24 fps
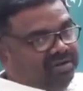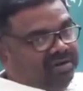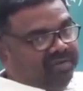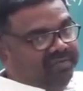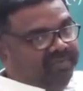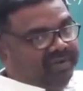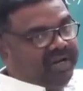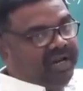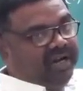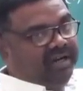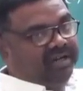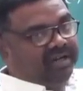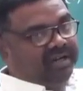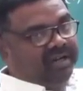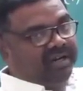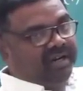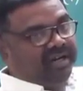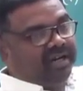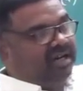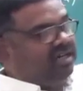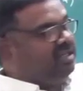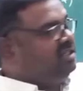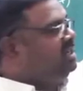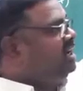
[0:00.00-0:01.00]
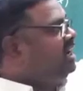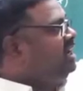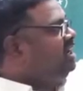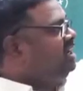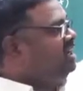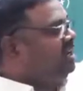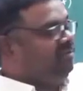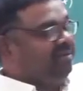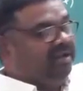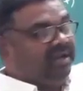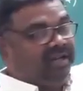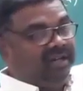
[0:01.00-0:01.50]
of electrical energy and
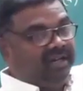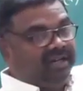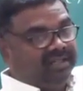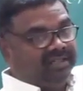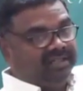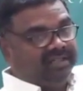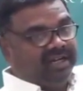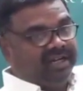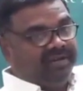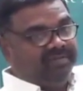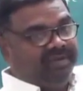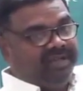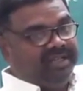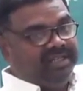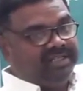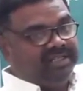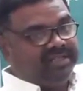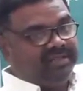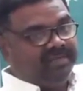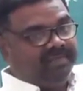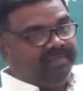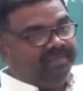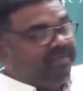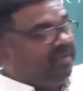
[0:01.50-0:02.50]
chemical energy. That means